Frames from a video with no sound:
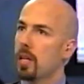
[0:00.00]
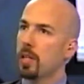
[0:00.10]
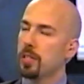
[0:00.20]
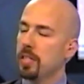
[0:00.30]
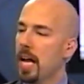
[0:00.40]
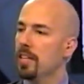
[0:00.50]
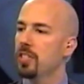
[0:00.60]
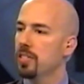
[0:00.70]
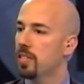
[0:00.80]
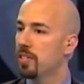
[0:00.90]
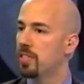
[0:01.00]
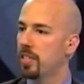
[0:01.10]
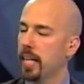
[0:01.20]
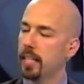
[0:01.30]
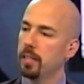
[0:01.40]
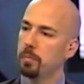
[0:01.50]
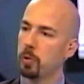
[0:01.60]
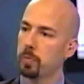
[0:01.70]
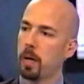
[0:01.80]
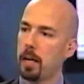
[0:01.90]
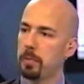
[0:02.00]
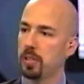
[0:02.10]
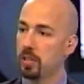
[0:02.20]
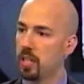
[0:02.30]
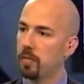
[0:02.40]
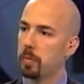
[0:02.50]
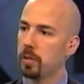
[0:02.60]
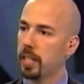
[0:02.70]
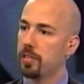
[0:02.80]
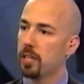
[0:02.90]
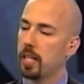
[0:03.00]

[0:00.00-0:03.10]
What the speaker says: NASA is the second most popular government-related site.